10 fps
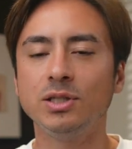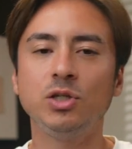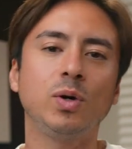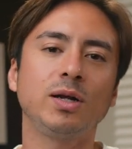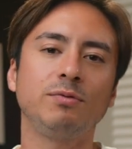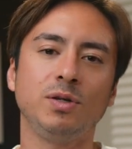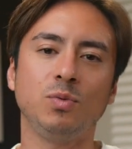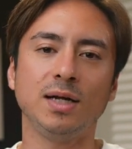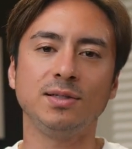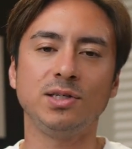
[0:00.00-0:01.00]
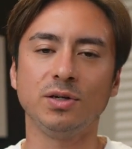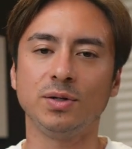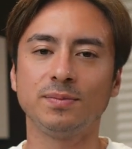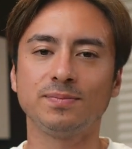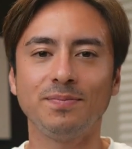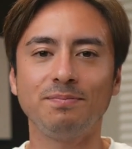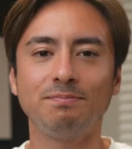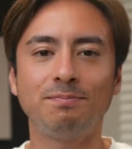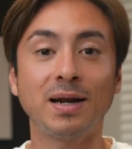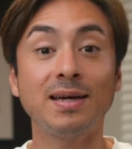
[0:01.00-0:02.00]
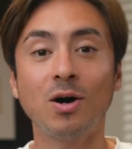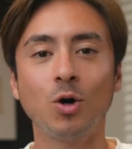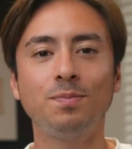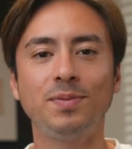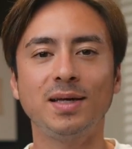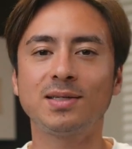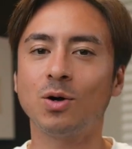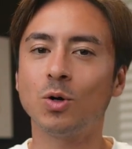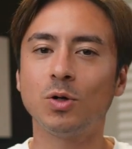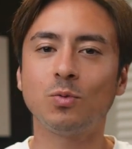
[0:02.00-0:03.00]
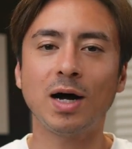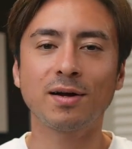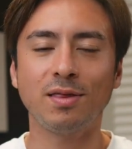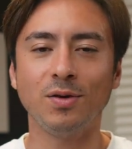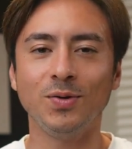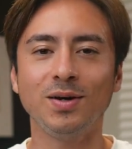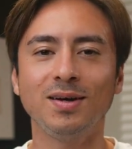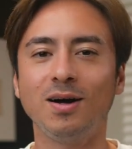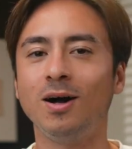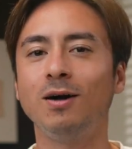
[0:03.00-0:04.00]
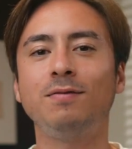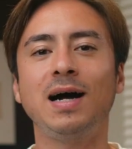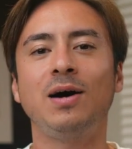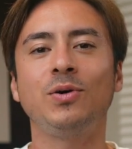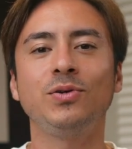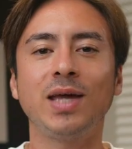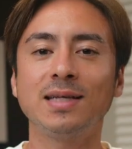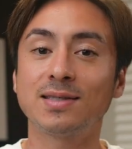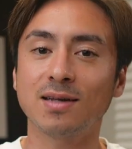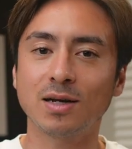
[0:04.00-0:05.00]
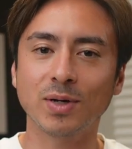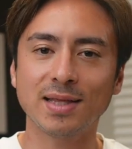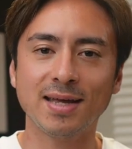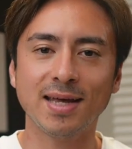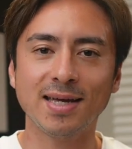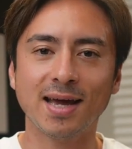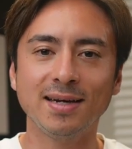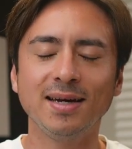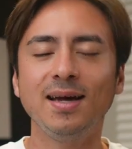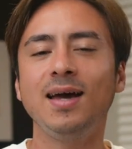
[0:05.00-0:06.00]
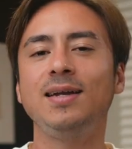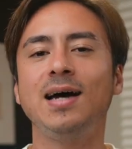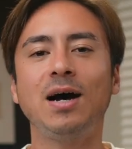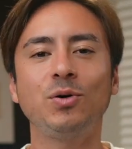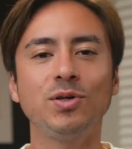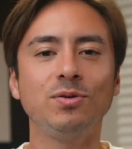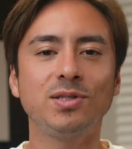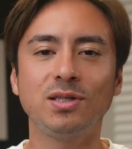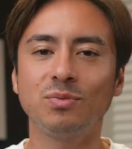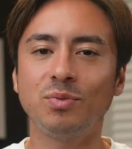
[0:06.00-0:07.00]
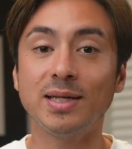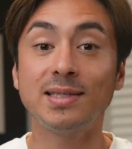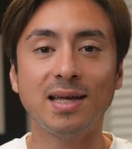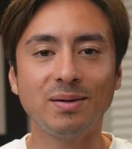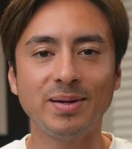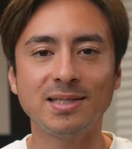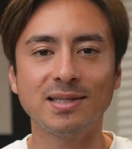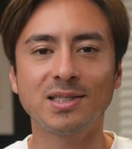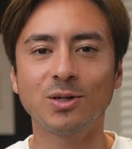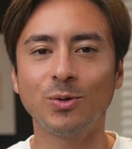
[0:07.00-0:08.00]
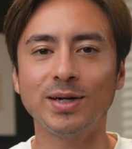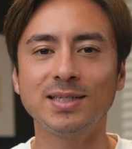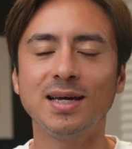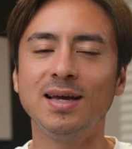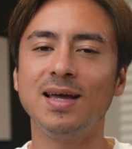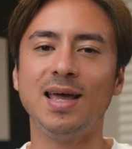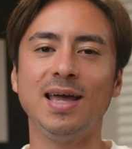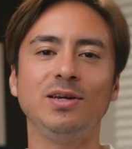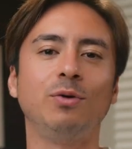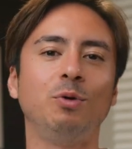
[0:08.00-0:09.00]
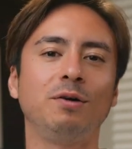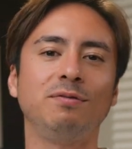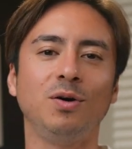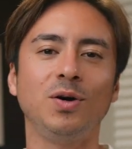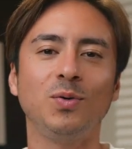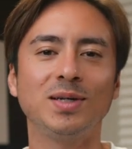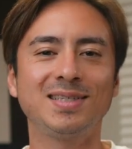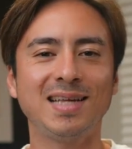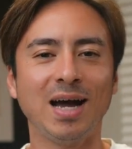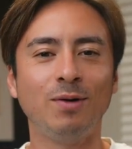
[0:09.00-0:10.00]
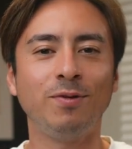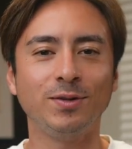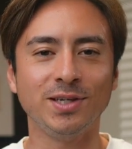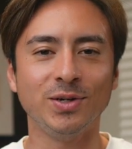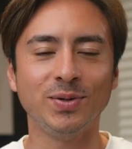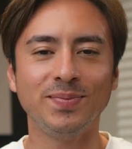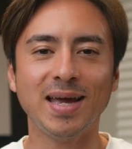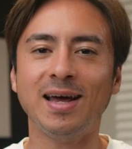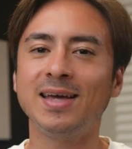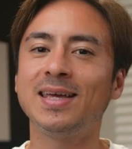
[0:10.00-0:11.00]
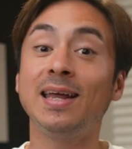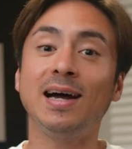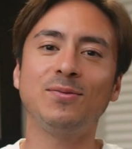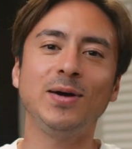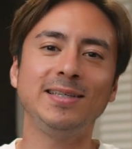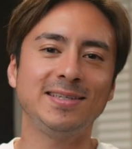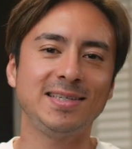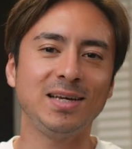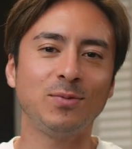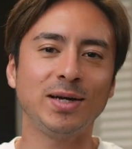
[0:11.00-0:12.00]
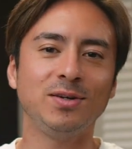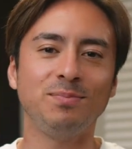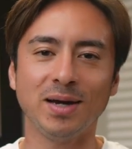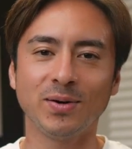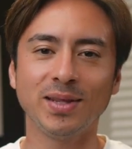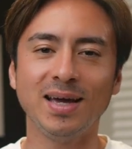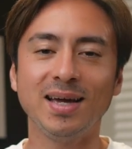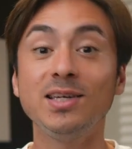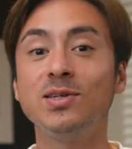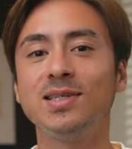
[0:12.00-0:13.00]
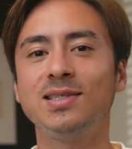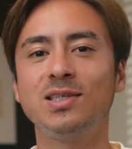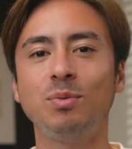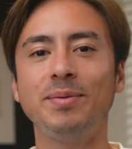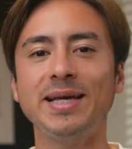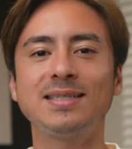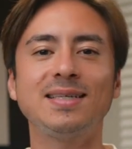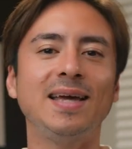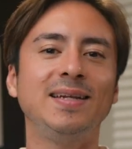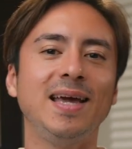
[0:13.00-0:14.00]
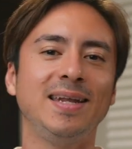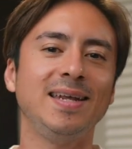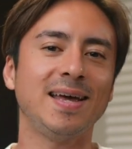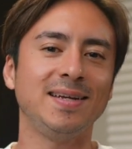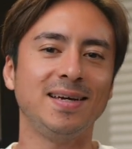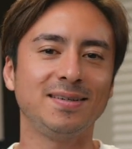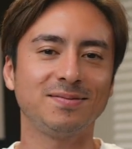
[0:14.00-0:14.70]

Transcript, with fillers: do whatever you want to. But I hope this whole walkthrough of how to get started with n8n and how to use Supabase database and storage in your workflow was helpful to you, and I cannot wait to see what you build using Supabase and n8n.